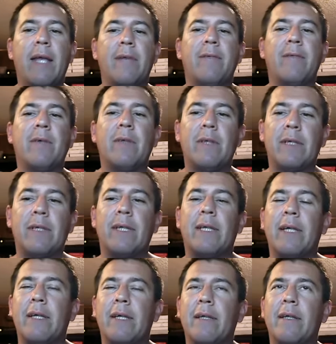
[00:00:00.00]
And if you
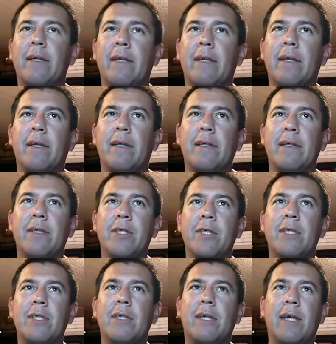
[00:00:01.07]
look at it,
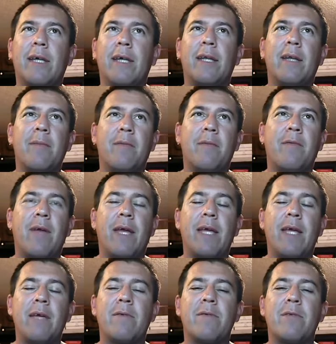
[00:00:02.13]
just looking at him in
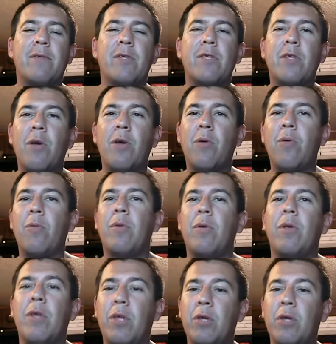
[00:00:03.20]
front, he was
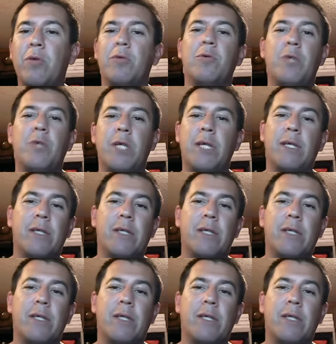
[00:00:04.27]
so huge.